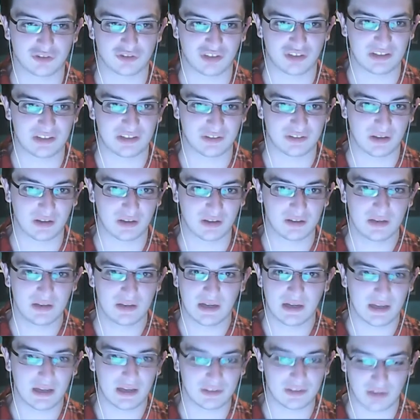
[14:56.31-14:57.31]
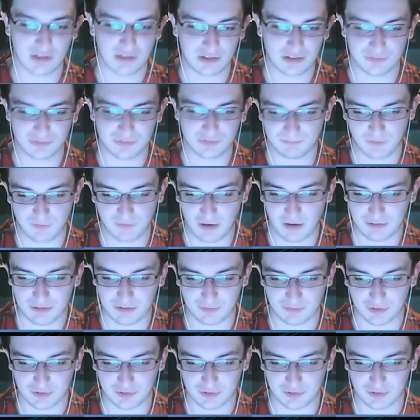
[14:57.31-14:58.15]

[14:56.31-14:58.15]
Cheetah, is very,